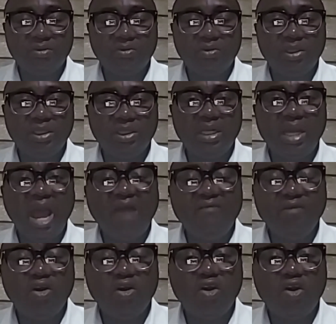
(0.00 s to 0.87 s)
We
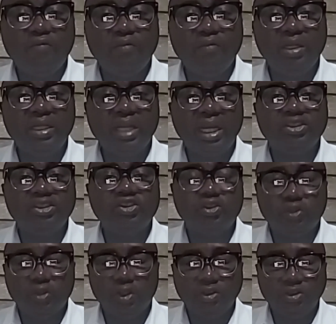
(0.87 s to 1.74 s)
have a government that is
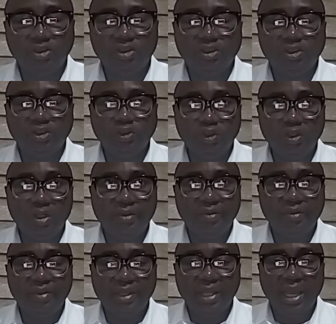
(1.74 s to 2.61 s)
just
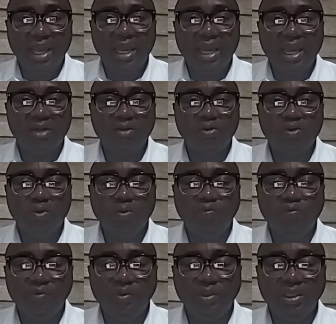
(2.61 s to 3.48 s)
not there, and
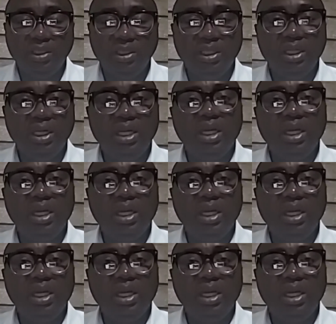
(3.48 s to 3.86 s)
hopefully,